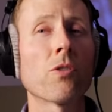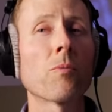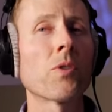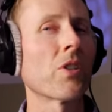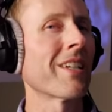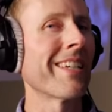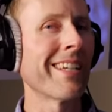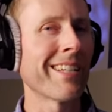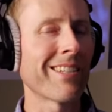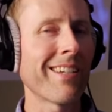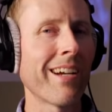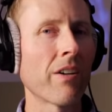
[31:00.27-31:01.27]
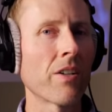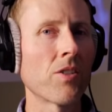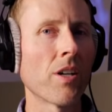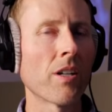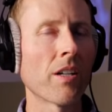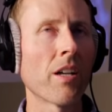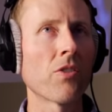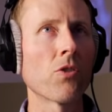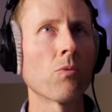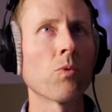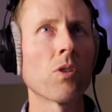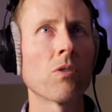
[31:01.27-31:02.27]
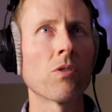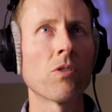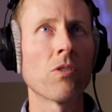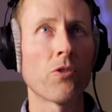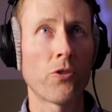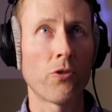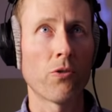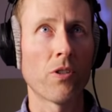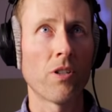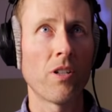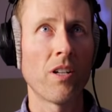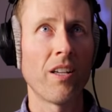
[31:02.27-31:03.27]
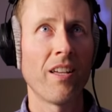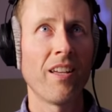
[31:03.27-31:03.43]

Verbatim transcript: Group, which again is Carrie Judd, in case you weren't sure.